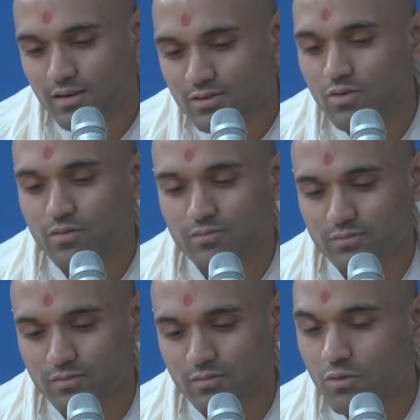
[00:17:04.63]
So
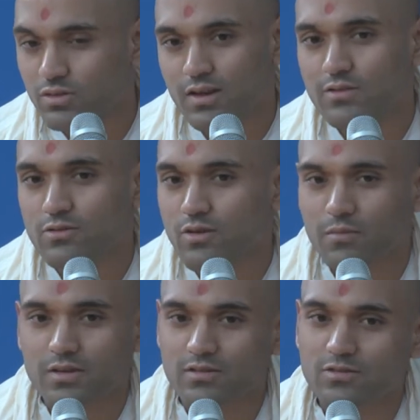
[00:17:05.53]
Muktan
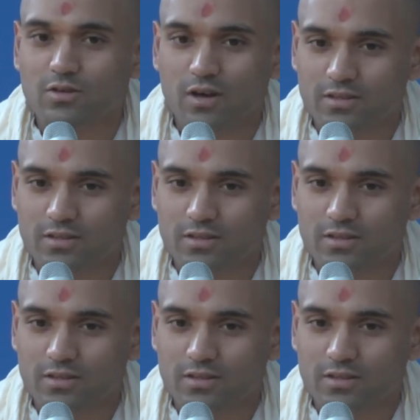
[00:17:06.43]
Swami saw